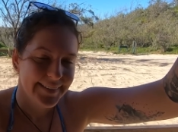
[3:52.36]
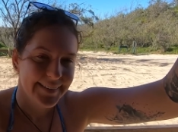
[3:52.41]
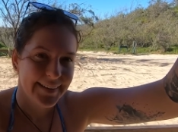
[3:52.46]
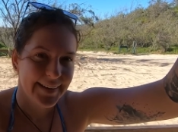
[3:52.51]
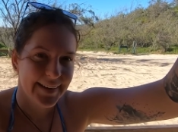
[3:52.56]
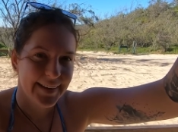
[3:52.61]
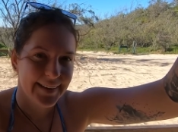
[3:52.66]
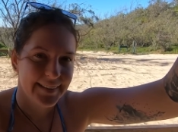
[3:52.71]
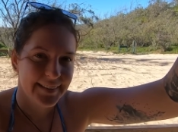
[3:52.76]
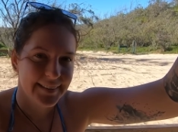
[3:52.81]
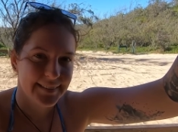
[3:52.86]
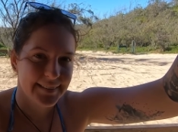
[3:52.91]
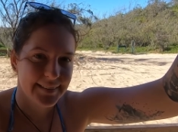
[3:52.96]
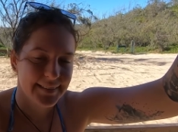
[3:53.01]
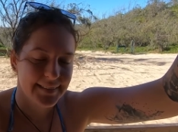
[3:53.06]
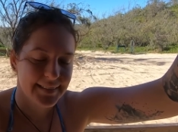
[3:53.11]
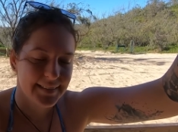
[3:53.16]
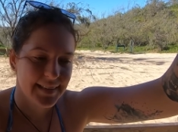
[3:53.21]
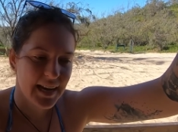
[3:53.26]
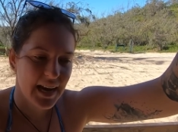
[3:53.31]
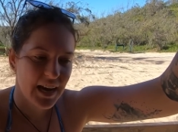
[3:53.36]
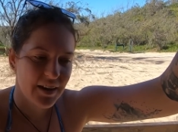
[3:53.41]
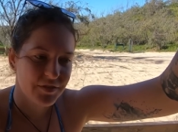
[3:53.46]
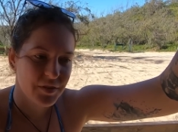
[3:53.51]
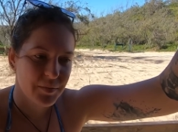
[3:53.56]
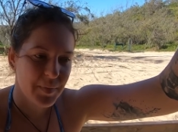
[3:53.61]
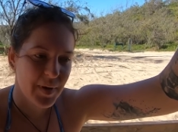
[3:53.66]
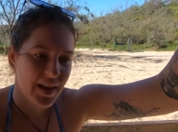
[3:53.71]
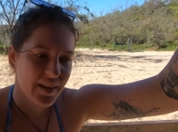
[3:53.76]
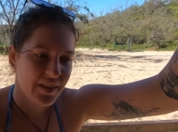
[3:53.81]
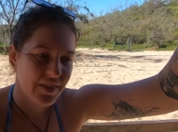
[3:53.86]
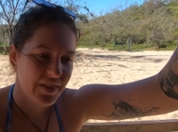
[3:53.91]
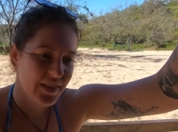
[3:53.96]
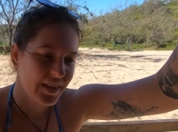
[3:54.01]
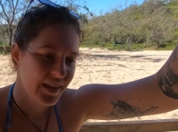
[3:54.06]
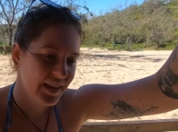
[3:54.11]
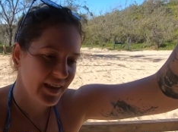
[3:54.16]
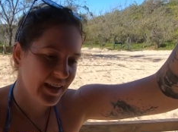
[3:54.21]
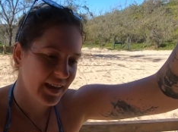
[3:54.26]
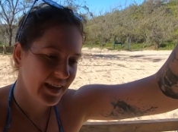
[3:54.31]
yeah, this is just the aftermath,
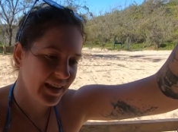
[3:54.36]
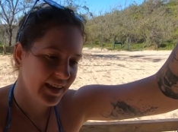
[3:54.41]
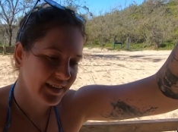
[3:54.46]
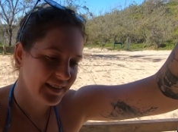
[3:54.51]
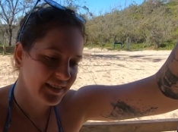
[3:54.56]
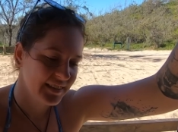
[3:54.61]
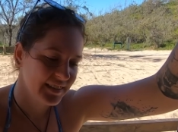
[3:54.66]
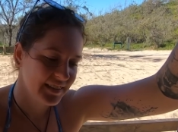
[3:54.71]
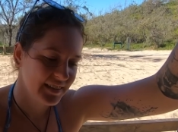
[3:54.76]
and